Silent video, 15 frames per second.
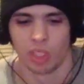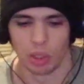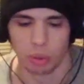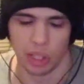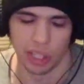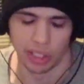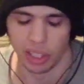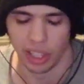Is
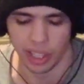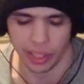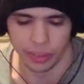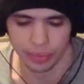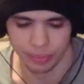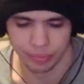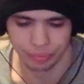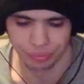what they say.
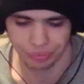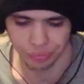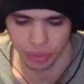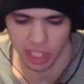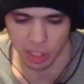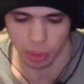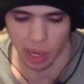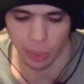
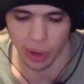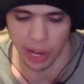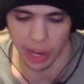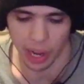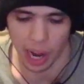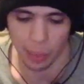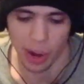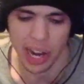That's what I read.
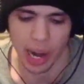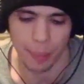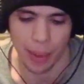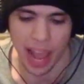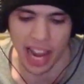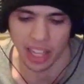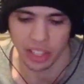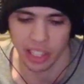I read in a
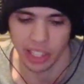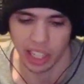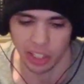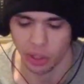magazine.